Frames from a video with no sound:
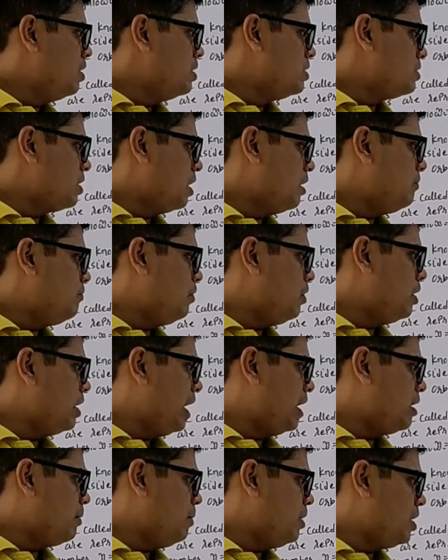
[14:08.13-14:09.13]
Sulfur
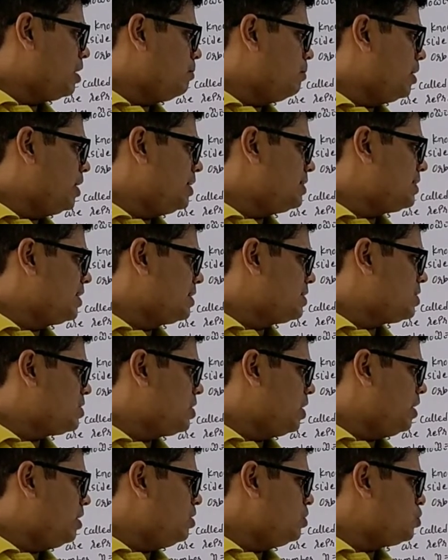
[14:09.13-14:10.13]
atomic number is
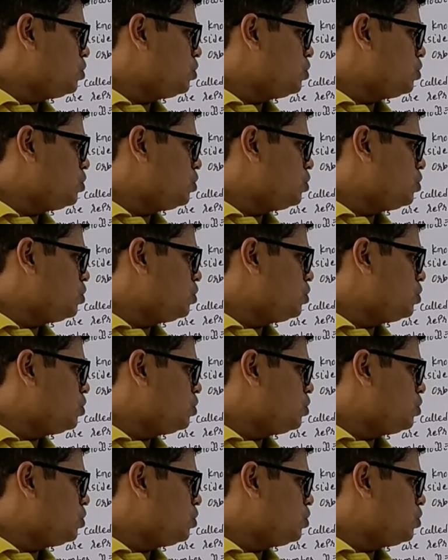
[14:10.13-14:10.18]
16.